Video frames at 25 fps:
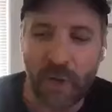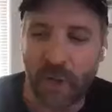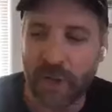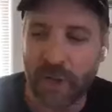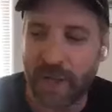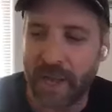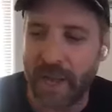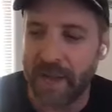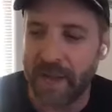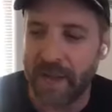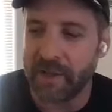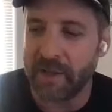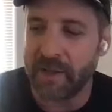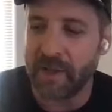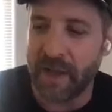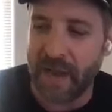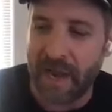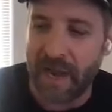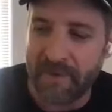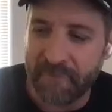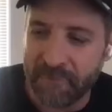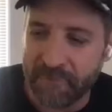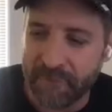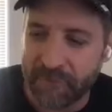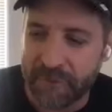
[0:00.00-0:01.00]
Well,
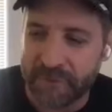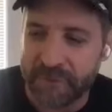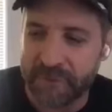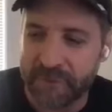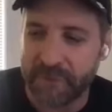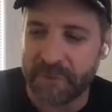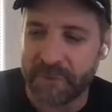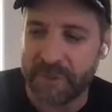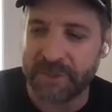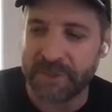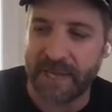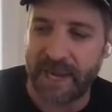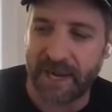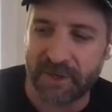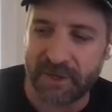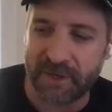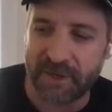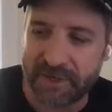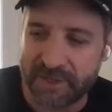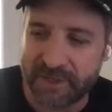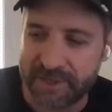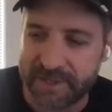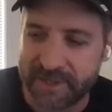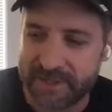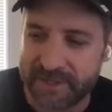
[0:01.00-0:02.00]
I first went down
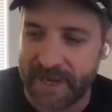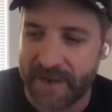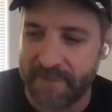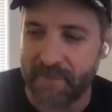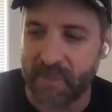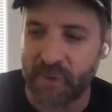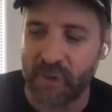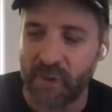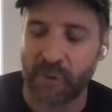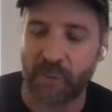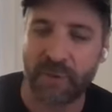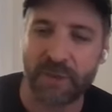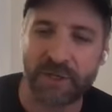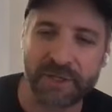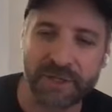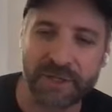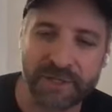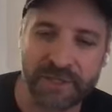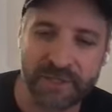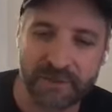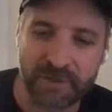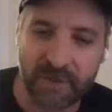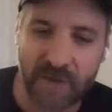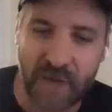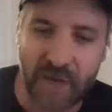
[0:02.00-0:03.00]
in December, which
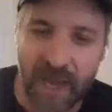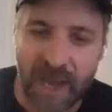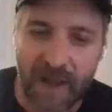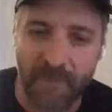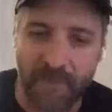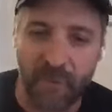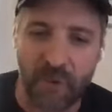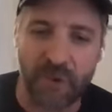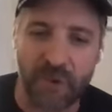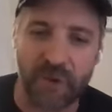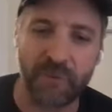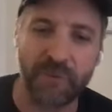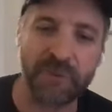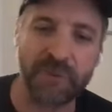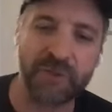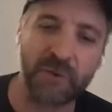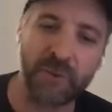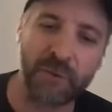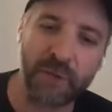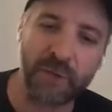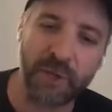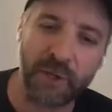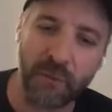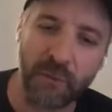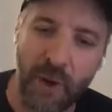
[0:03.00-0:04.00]
is when there was
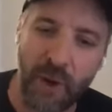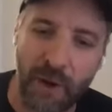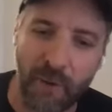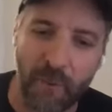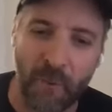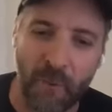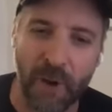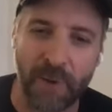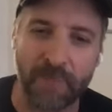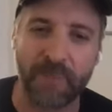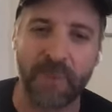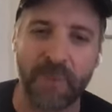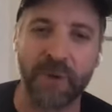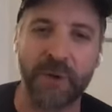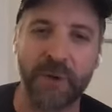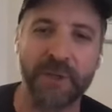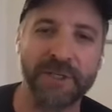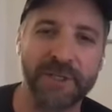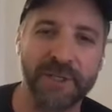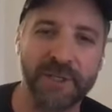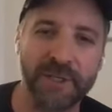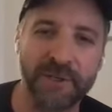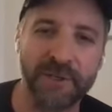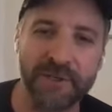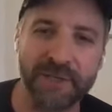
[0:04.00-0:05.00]
only like one
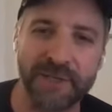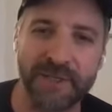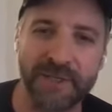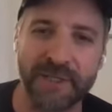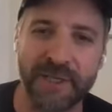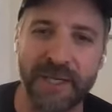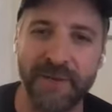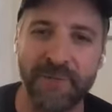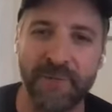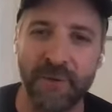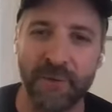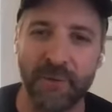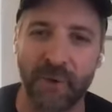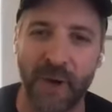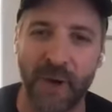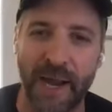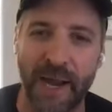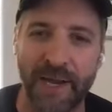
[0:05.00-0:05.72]
person, who's Stephen